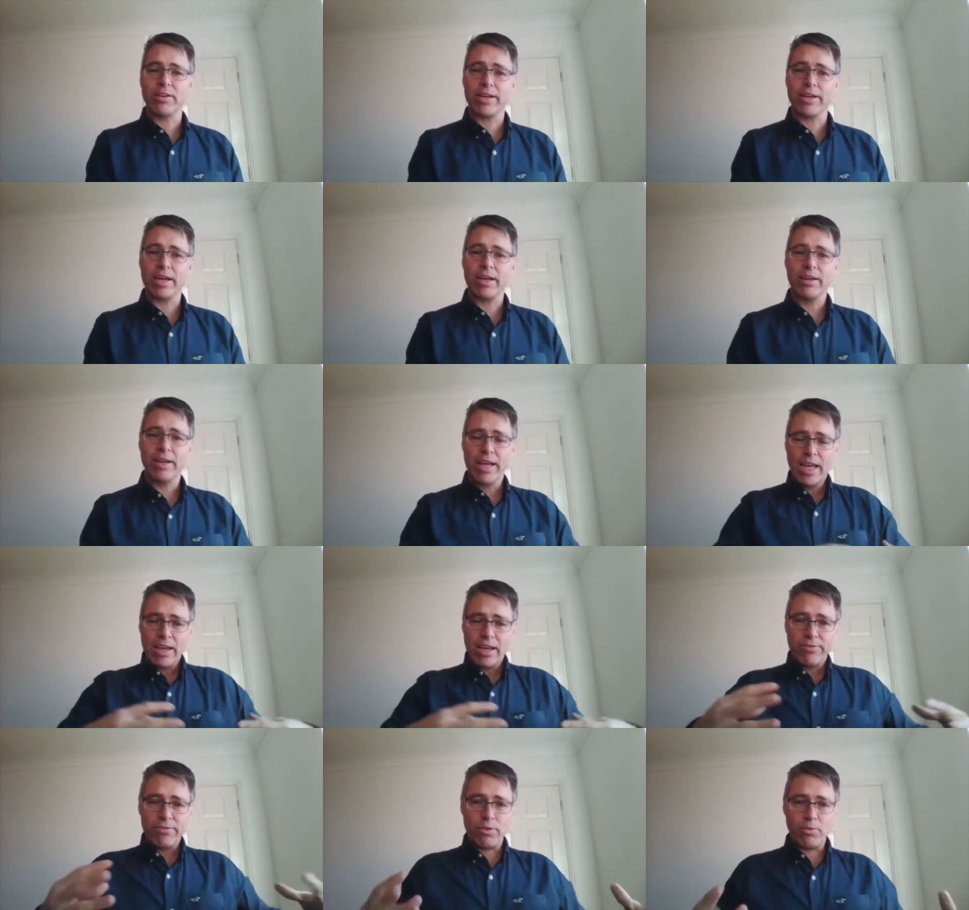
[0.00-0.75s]
Okay,
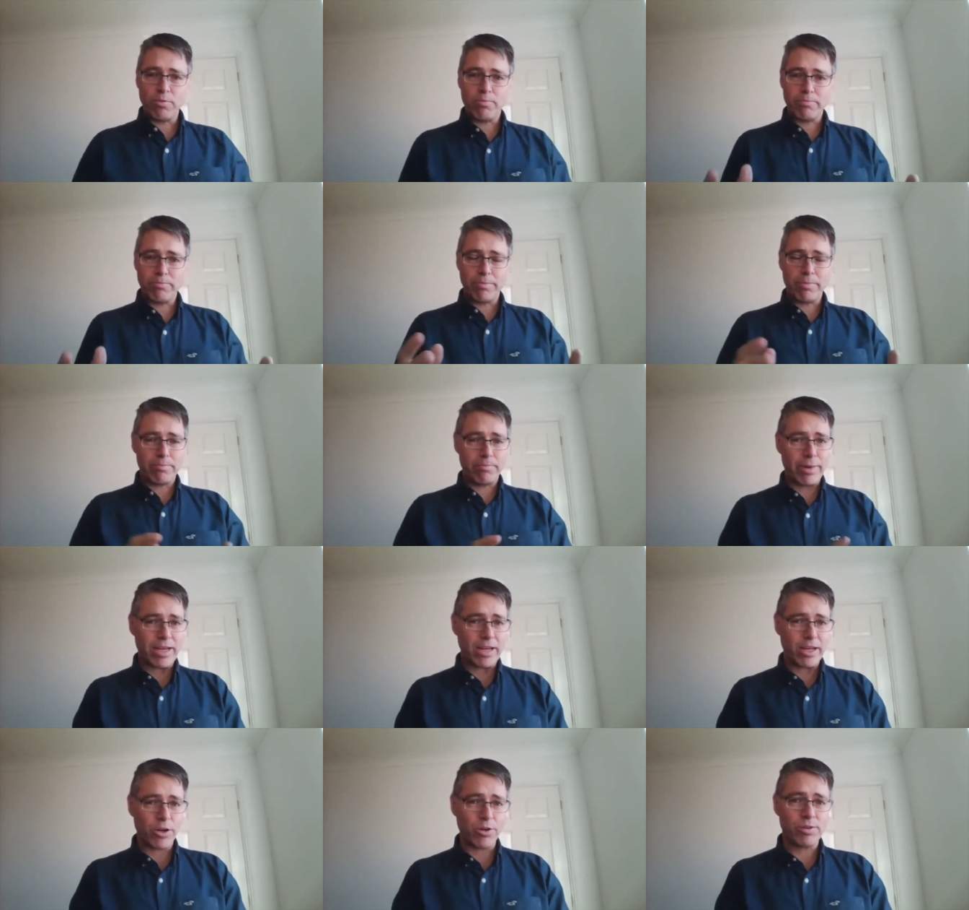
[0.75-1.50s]
if you
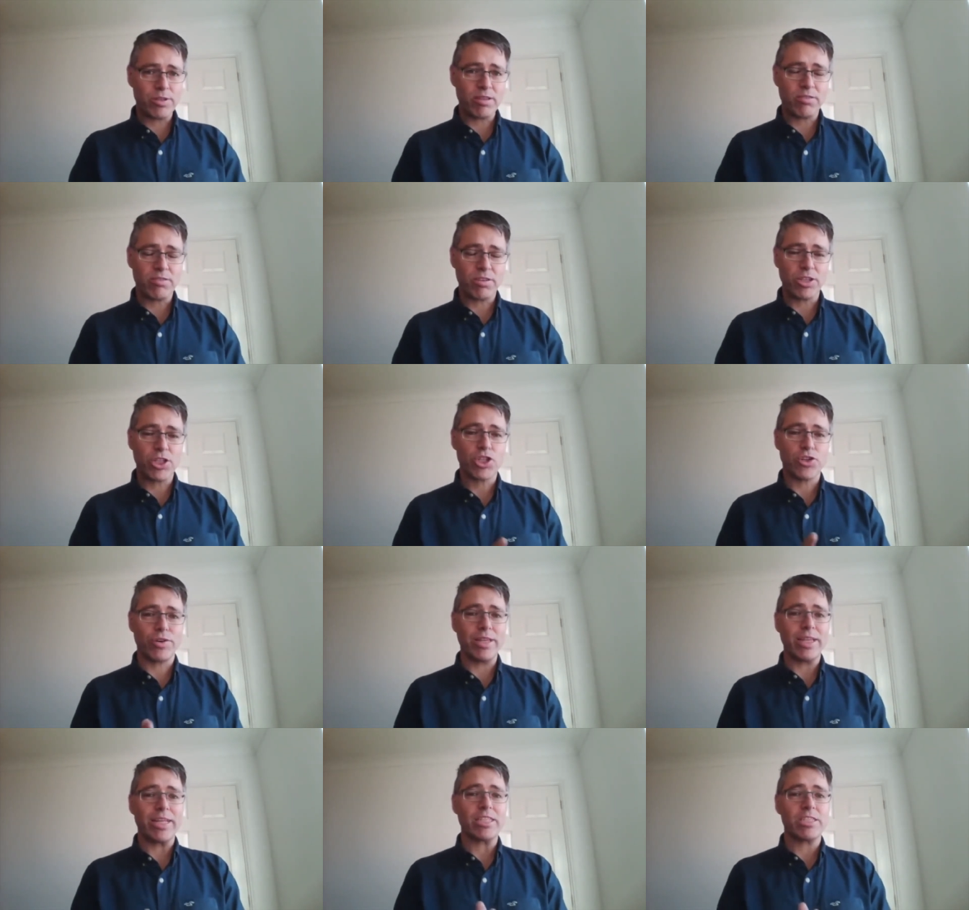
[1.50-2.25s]
may notice that
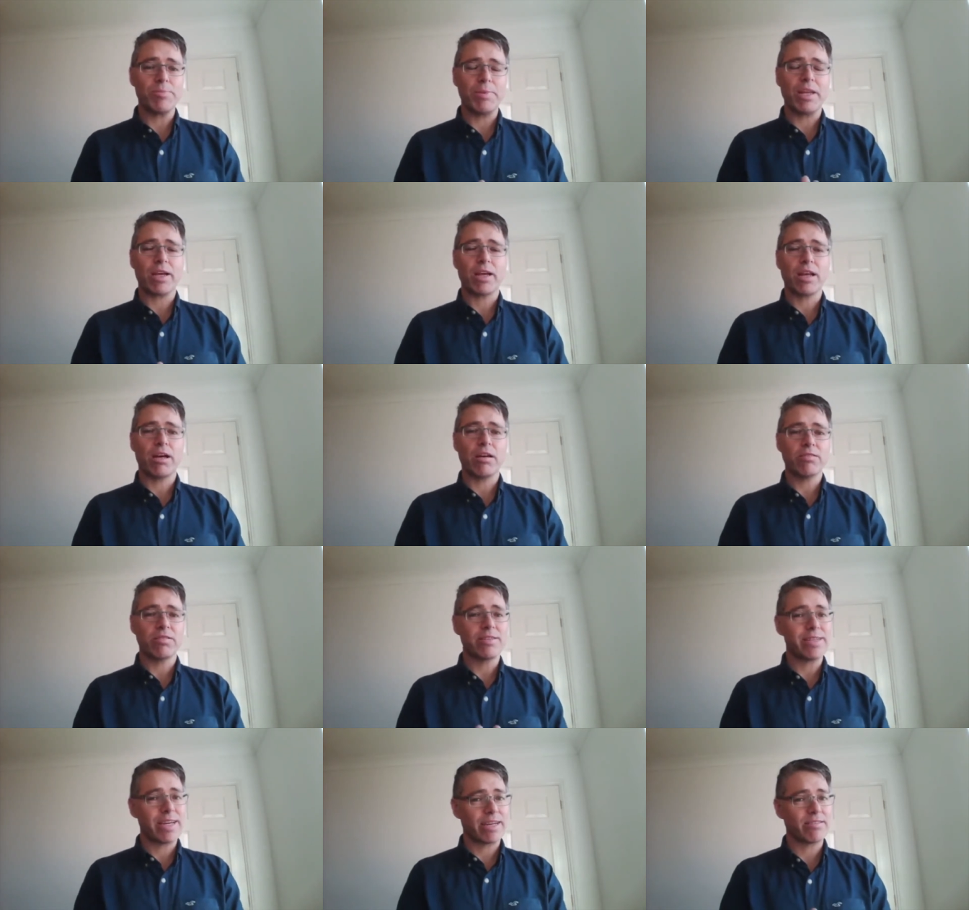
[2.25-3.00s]
during the intermediate class,
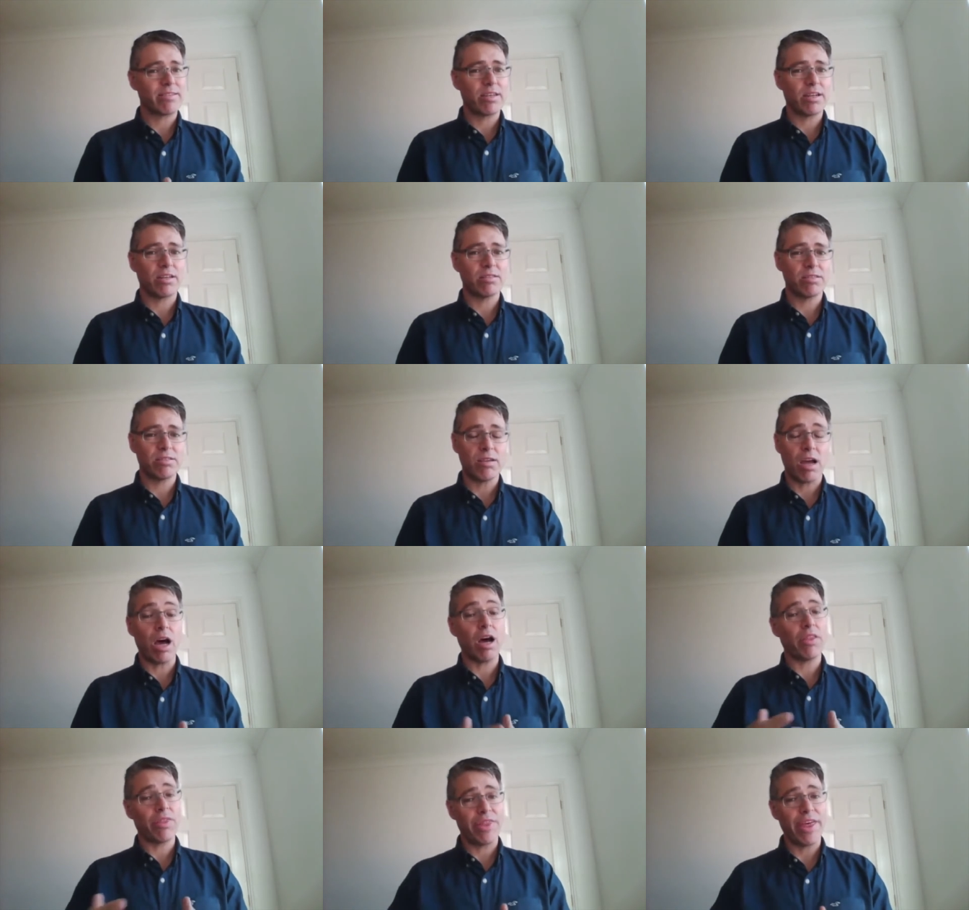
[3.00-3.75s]
the taxi dancers
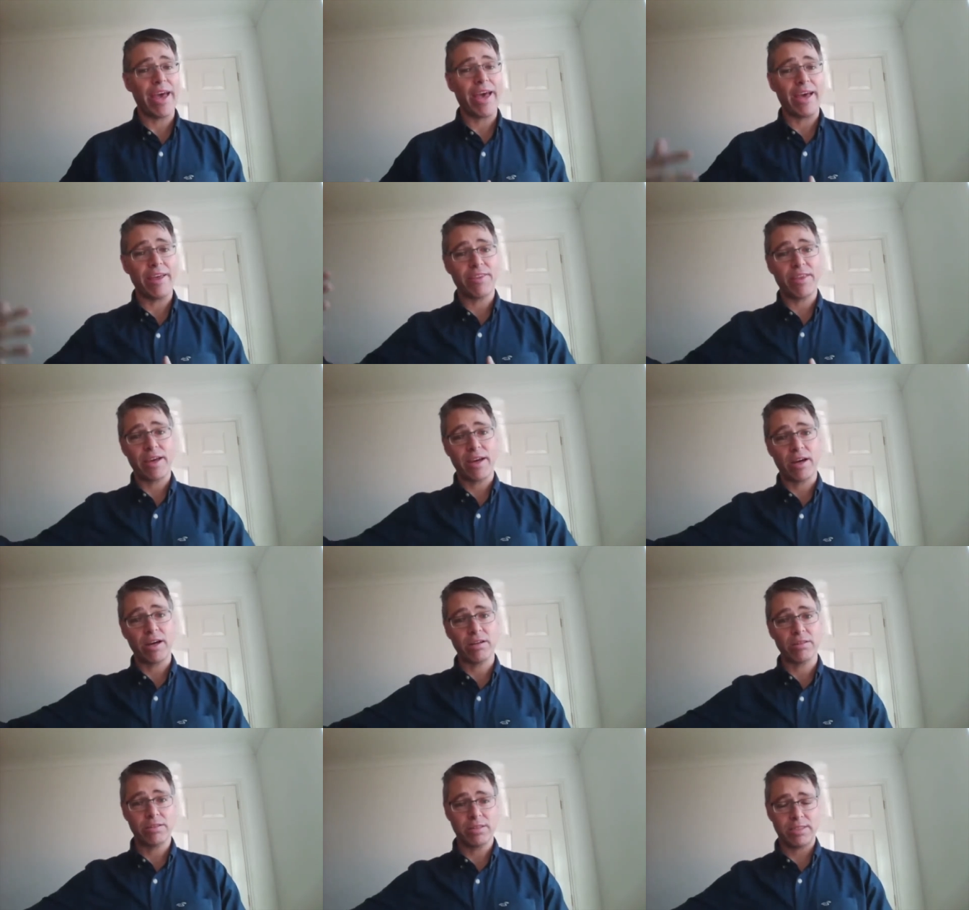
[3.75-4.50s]
aren't there; they
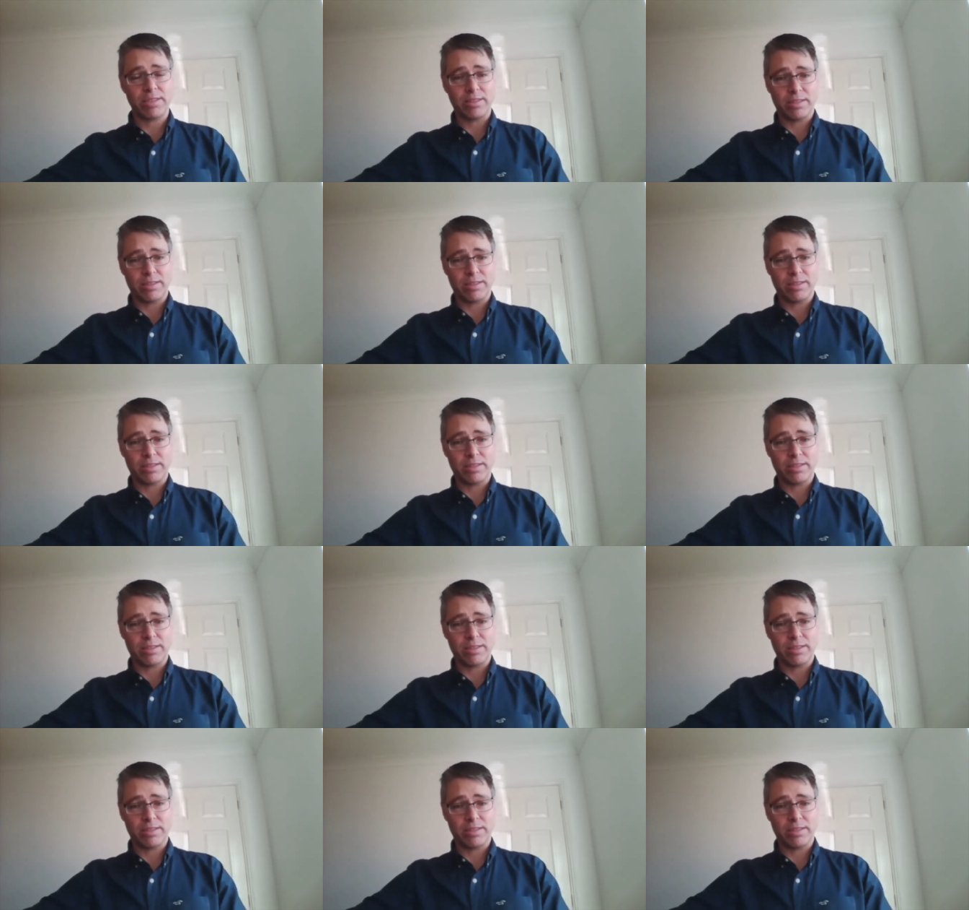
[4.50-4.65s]
are